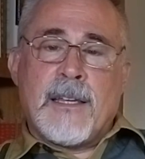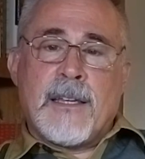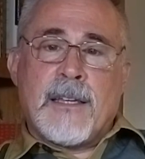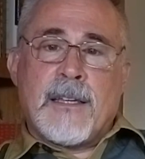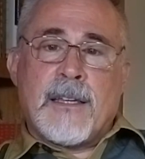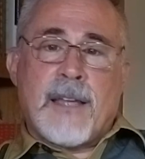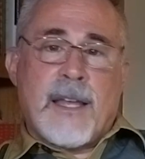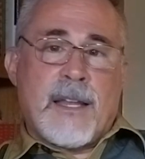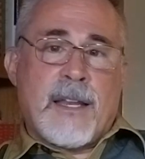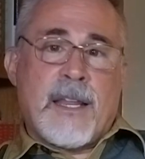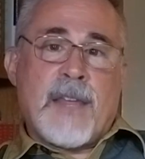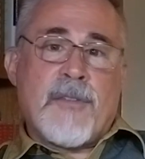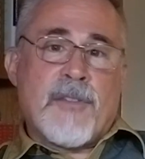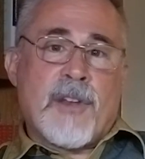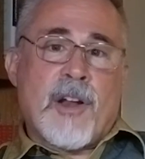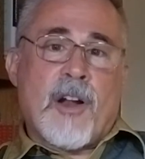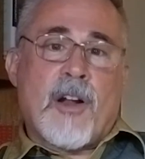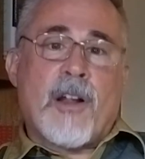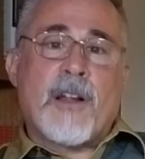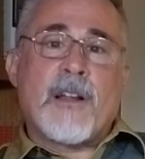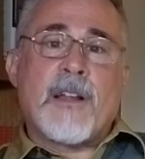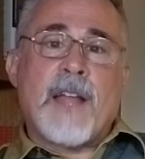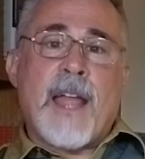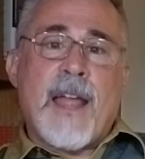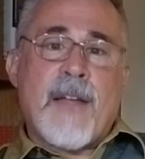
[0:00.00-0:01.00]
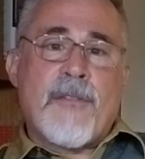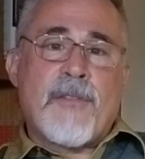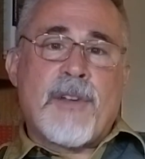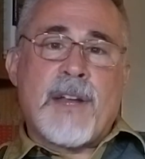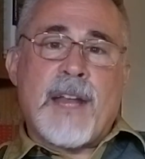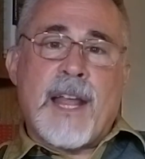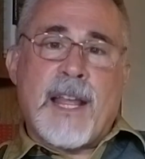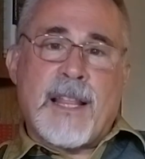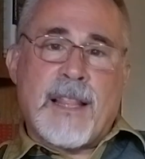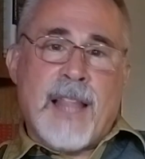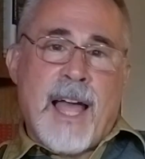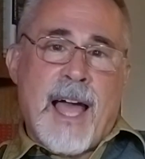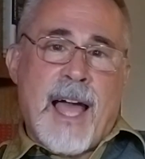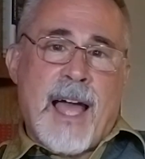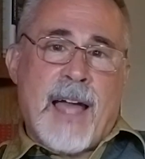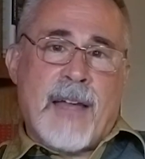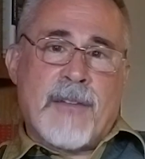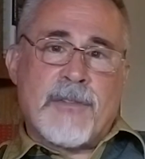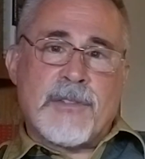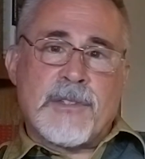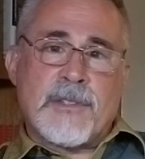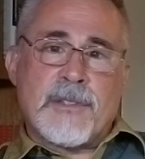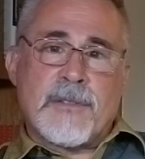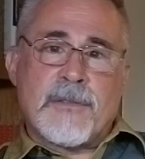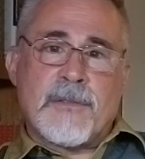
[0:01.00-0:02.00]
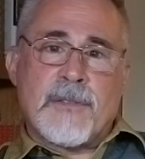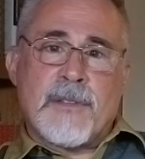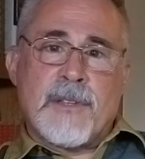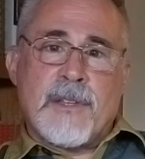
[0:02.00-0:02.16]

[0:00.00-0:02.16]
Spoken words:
and even our everyday lives.